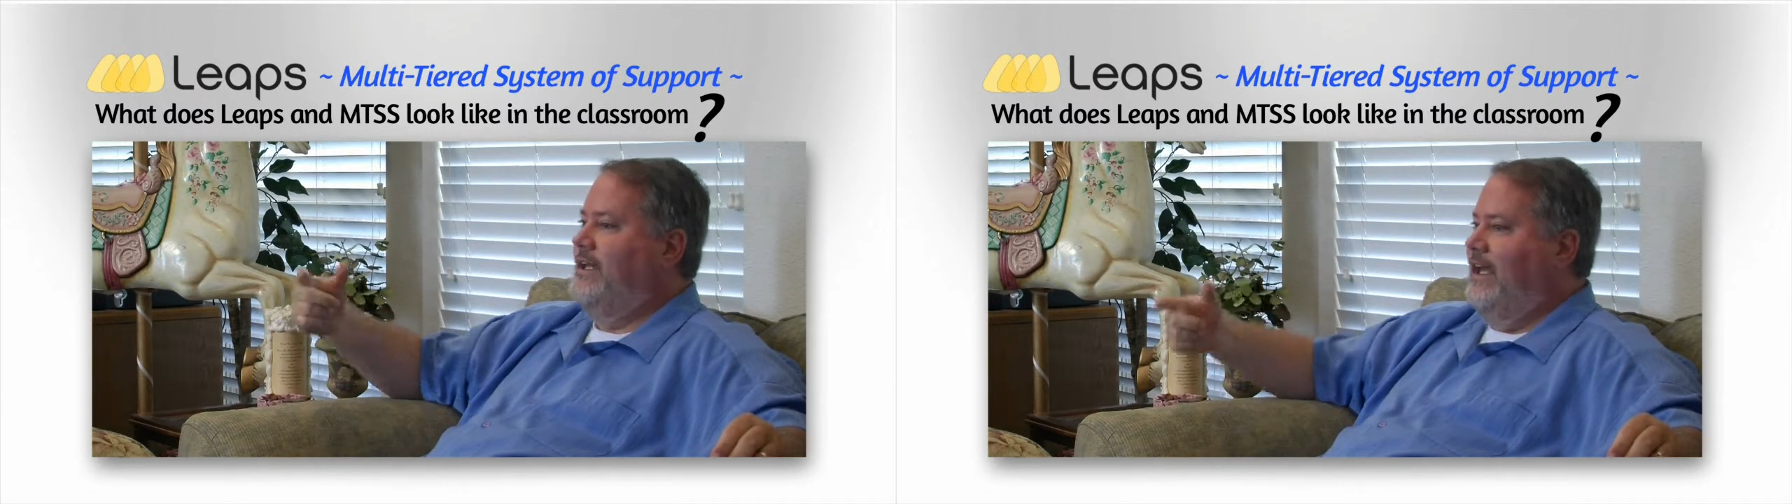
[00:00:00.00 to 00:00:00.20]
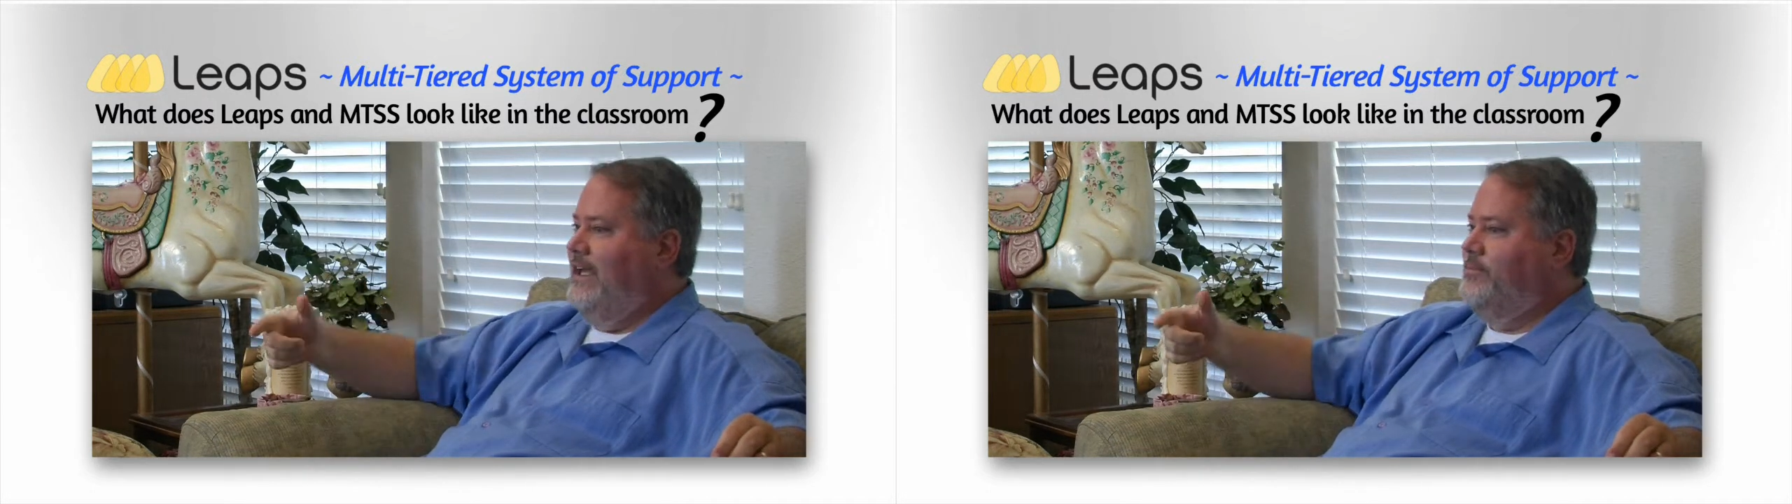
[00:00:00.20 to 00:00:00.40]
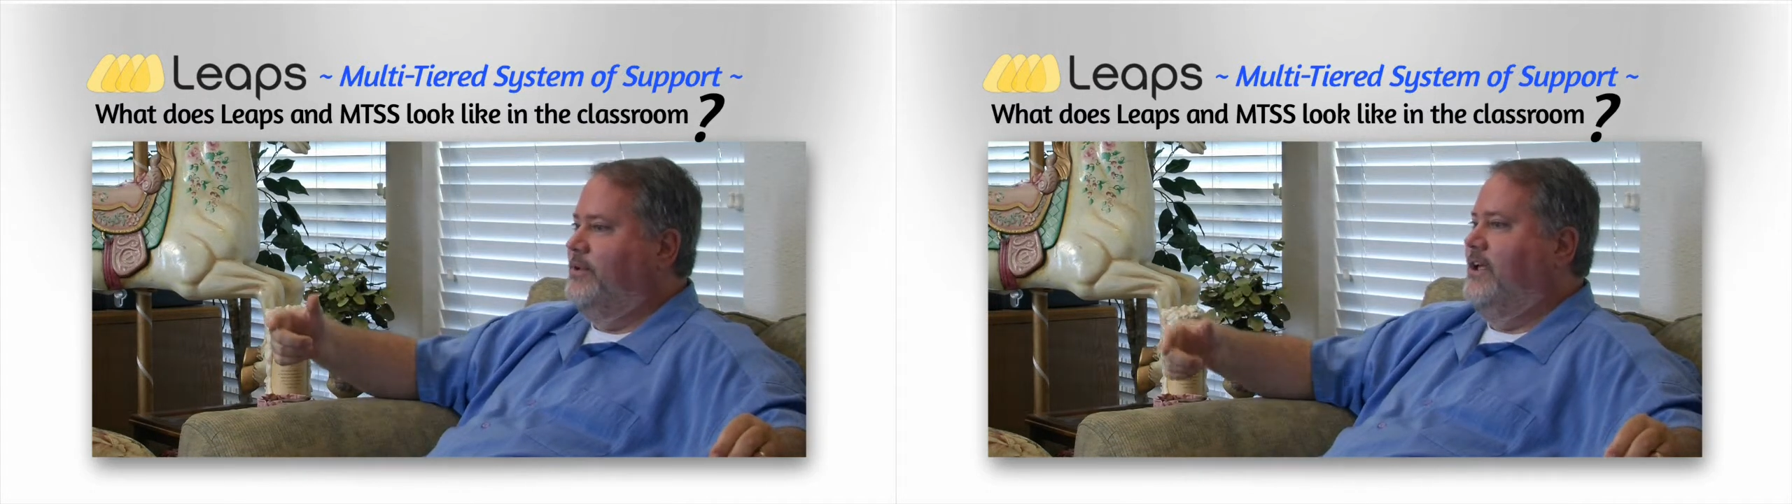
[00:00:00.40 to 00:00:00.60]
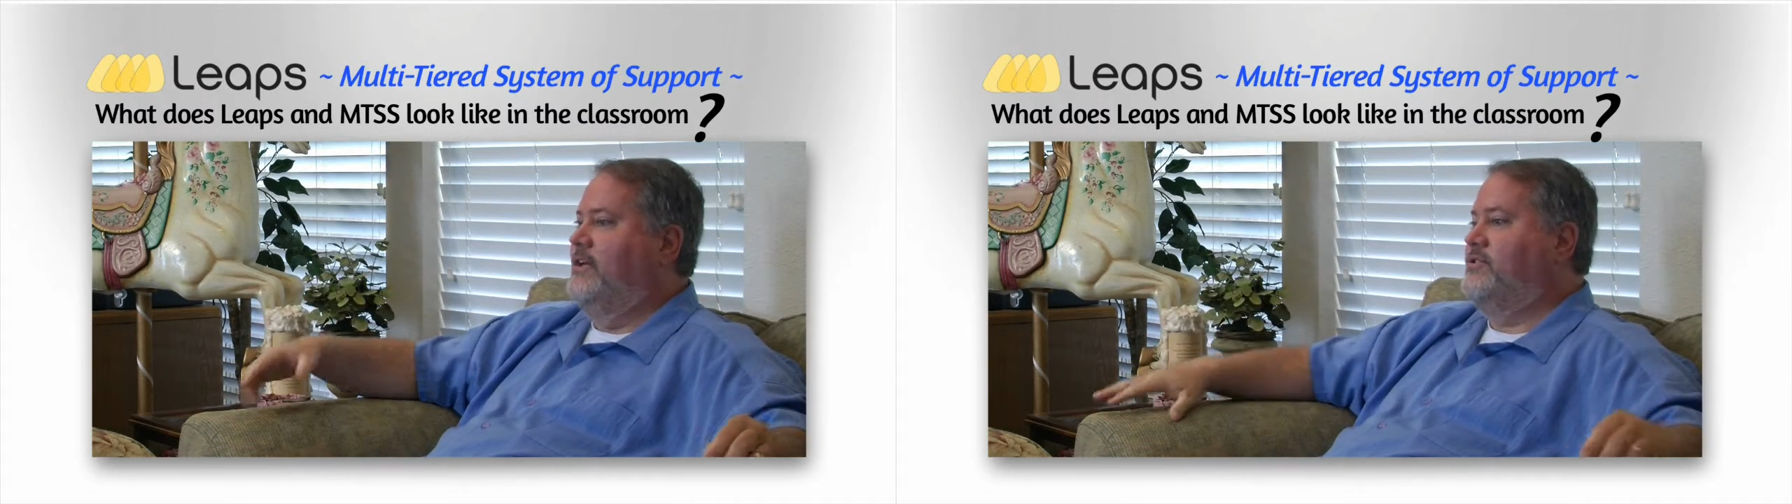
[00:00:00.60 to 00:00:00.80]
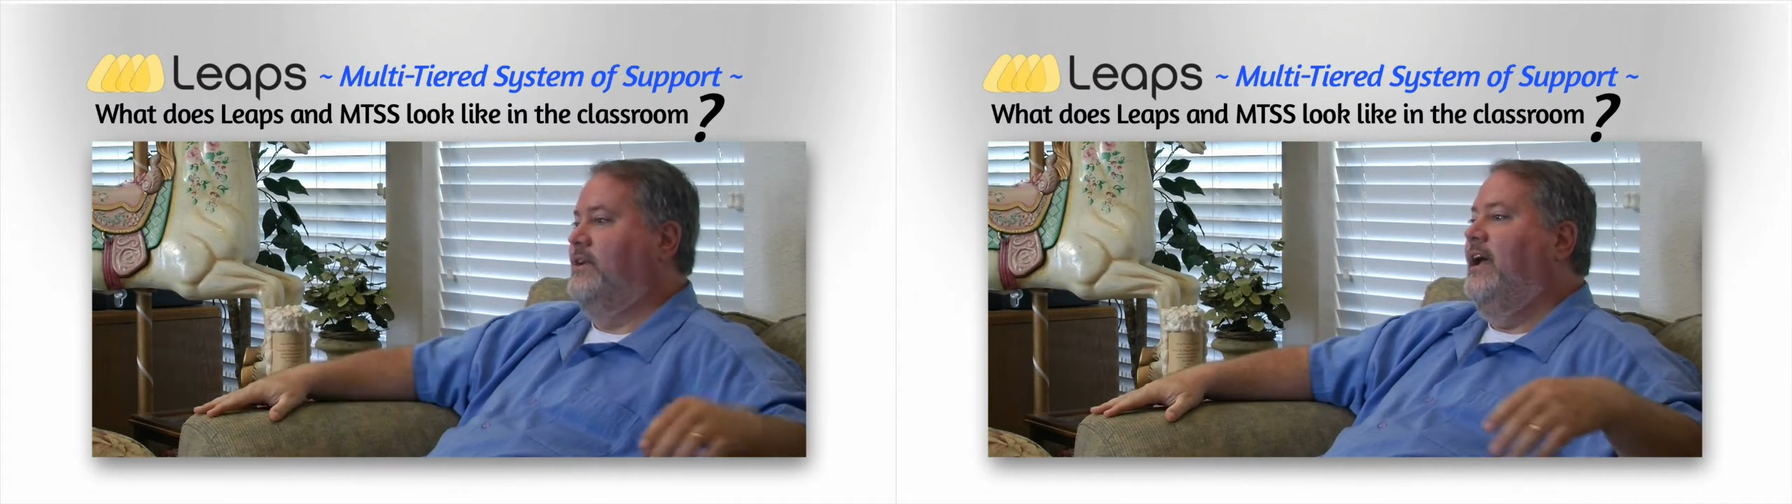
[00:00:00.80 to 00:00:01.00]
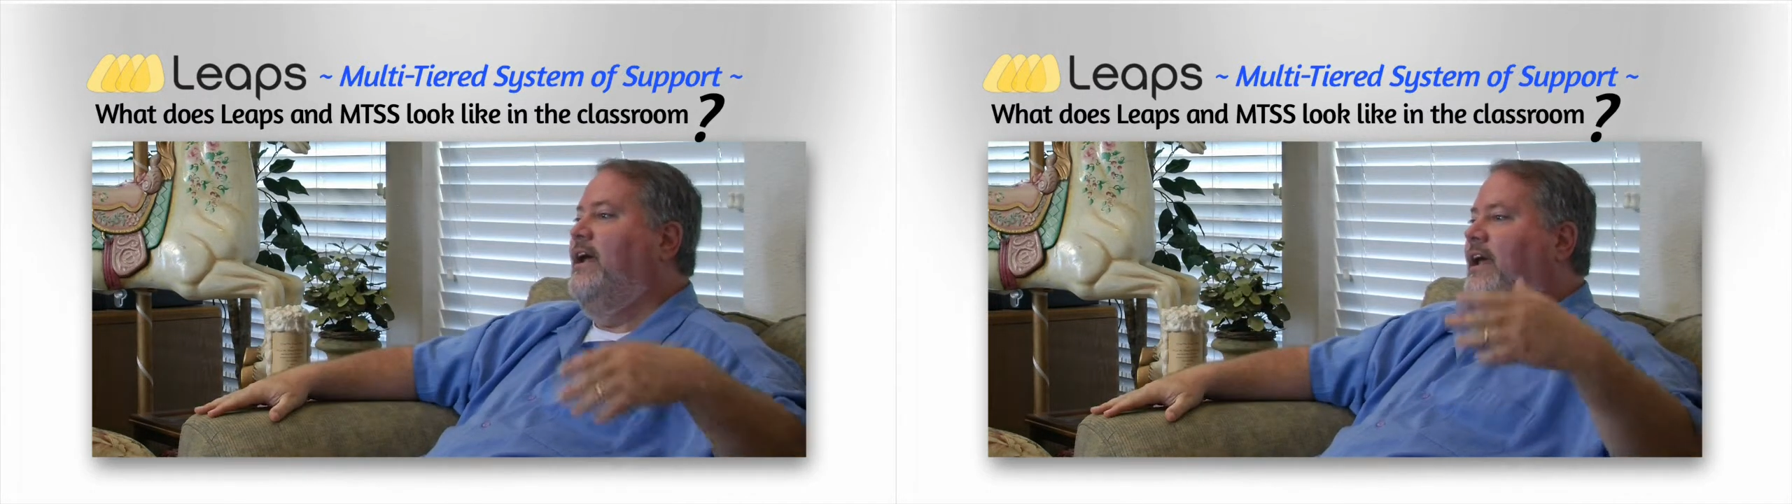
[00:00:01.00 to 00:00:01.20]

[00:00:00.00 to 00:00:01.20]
the application.